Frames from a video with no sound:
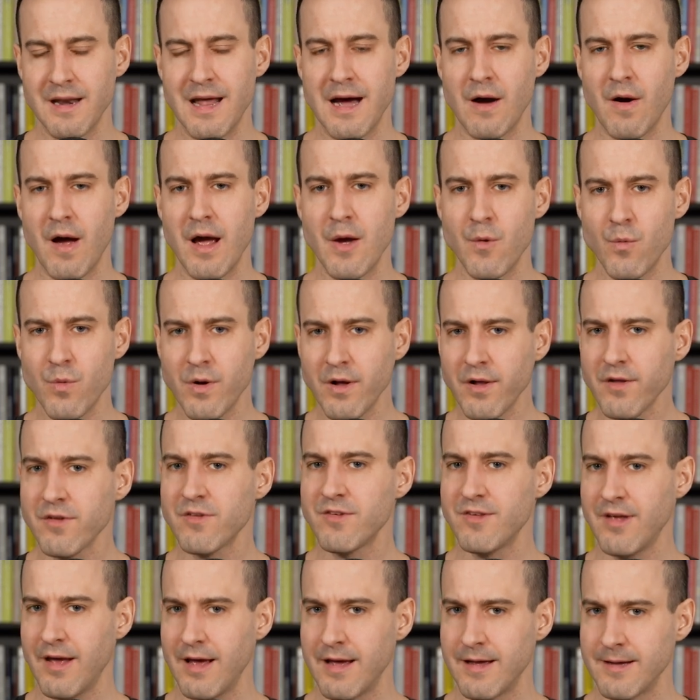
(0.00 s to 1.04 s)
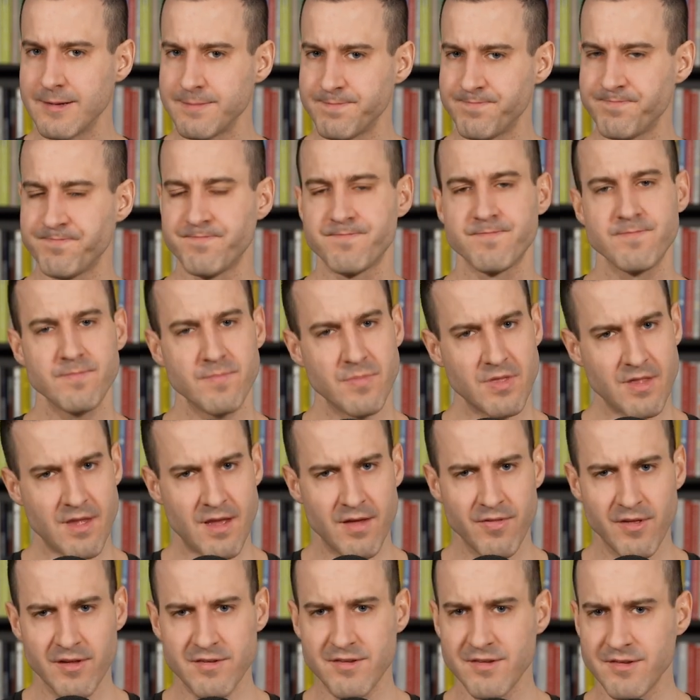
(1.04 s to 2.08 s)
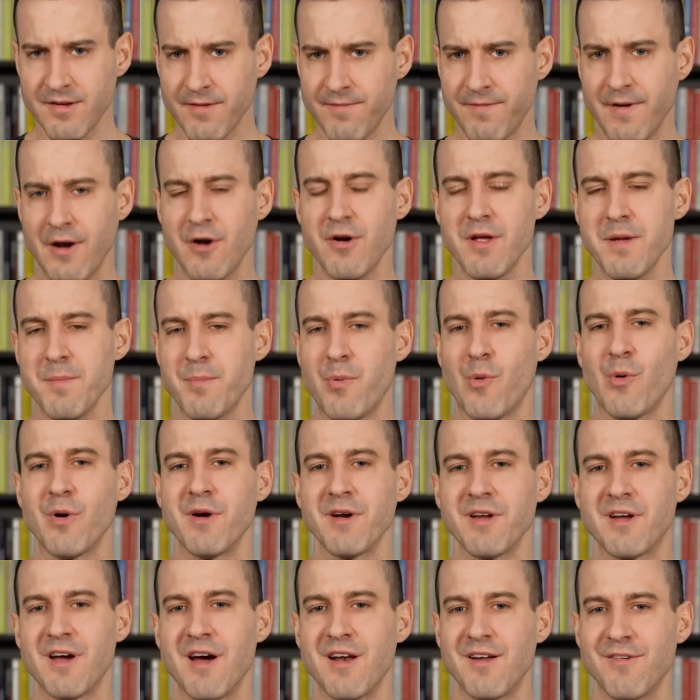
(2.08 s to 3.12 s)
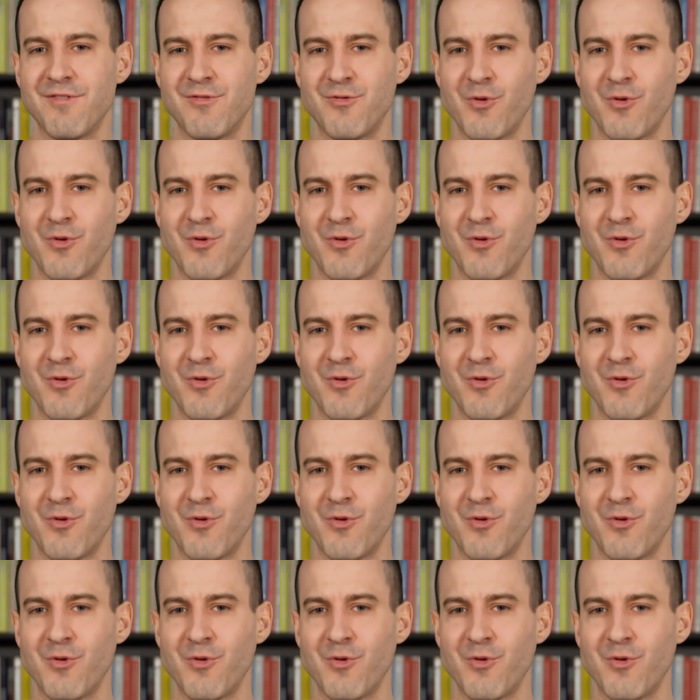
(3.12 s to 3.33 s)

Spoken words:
Now, I will say, this is a very important kind of